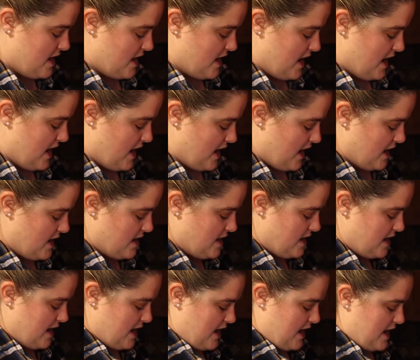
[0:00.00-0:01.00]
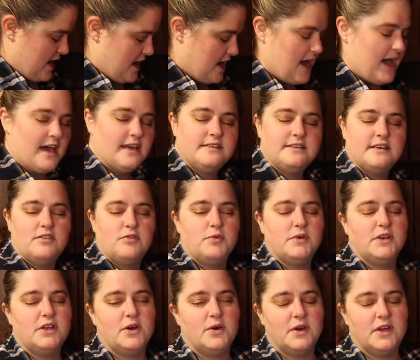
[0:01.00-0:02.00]
And as I've
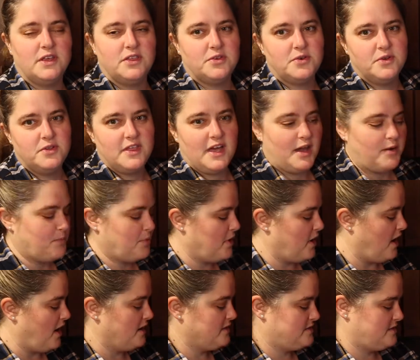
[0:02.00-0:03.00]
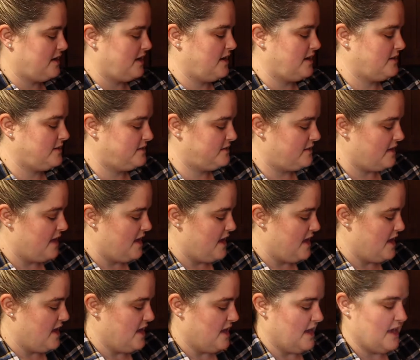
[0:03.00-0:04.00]
been going through that process,
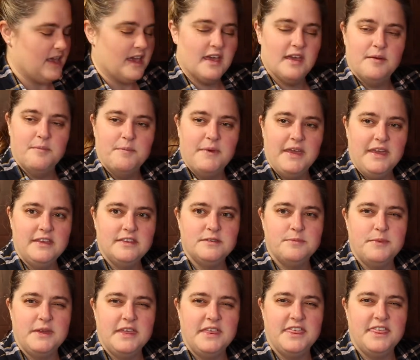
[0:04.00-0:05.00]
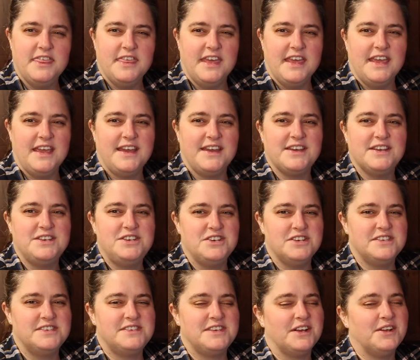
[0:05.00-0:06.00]
it makes me think
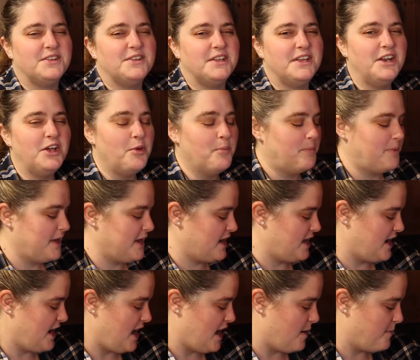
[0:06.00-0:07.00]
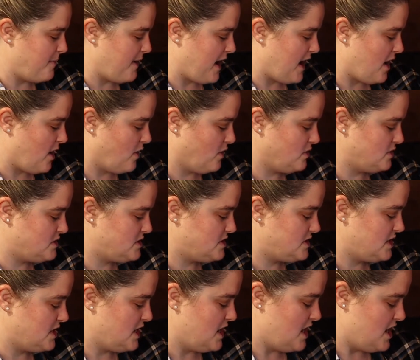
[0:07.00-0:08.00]
just a little bit about
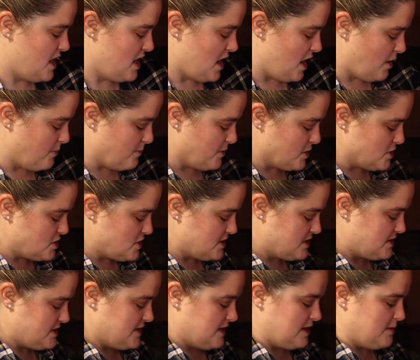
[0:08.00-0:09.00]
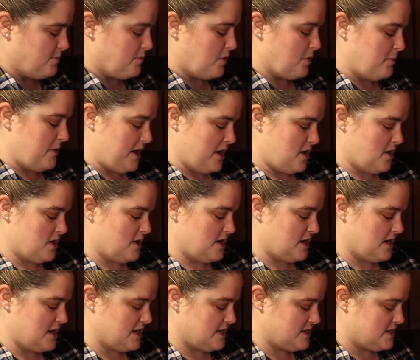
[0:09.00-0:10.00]
emergency
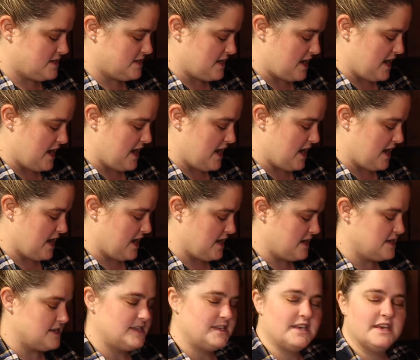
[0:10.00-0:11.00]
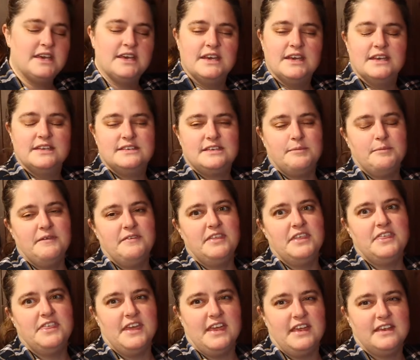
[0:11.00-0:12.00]
preparedness and some of the
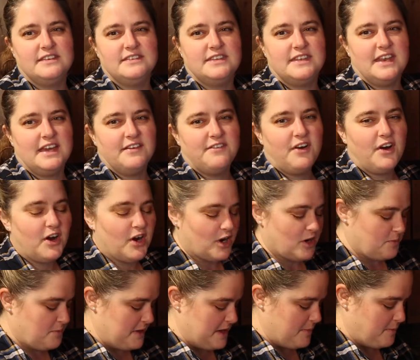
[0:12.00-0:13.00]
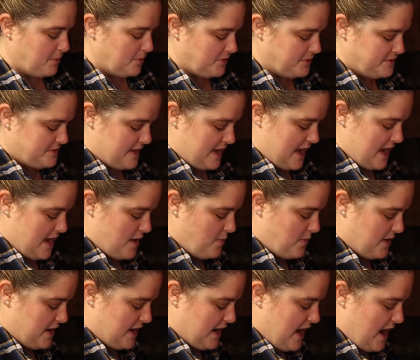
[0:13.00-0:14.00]
things that I've heard people say
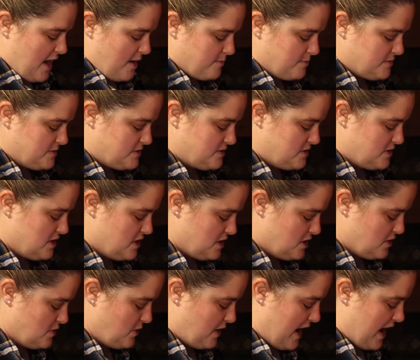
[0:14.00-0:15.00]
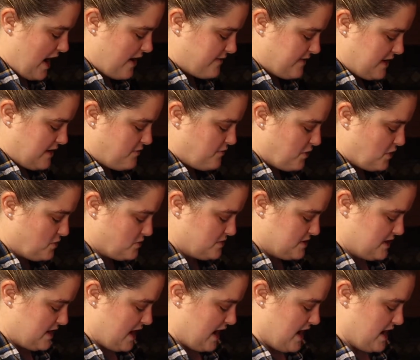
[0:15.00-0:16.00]
when it comes to having
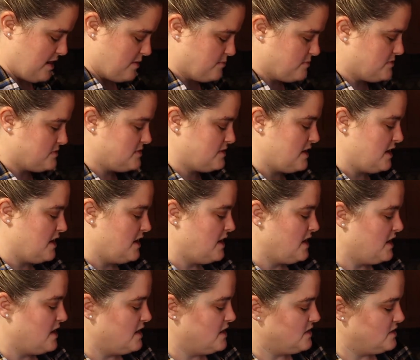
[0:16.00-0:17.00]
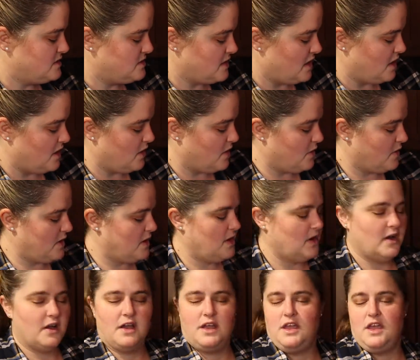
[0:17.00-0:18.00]
frozen items. So
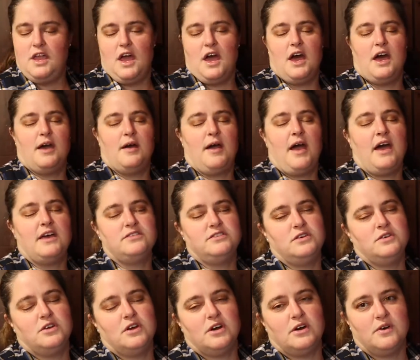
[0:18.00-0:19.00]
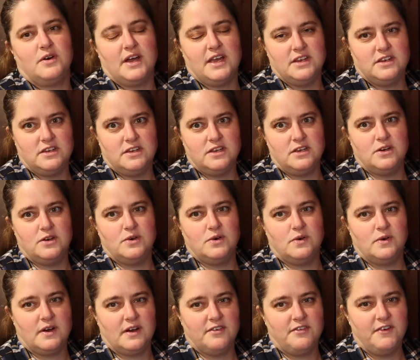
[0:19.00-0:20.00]
as you know, I
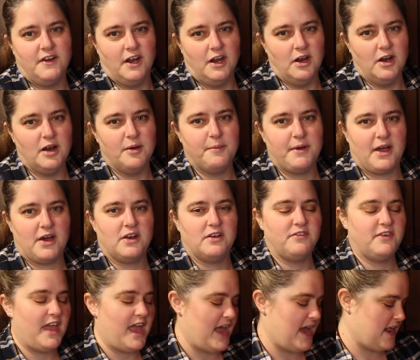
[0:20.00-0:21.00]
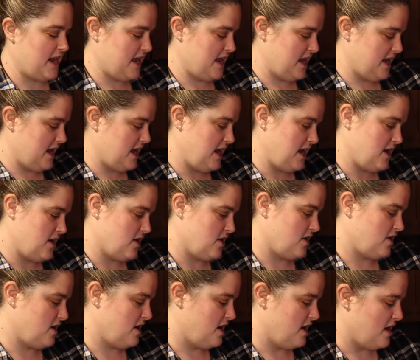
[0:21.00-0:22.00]
do a fair amount of canning
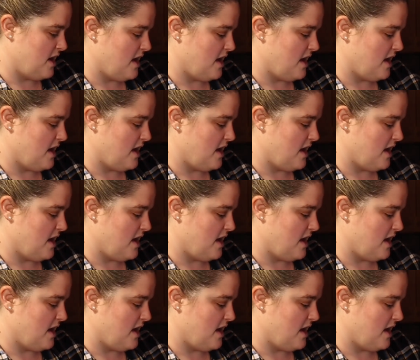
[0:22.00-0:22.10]
here.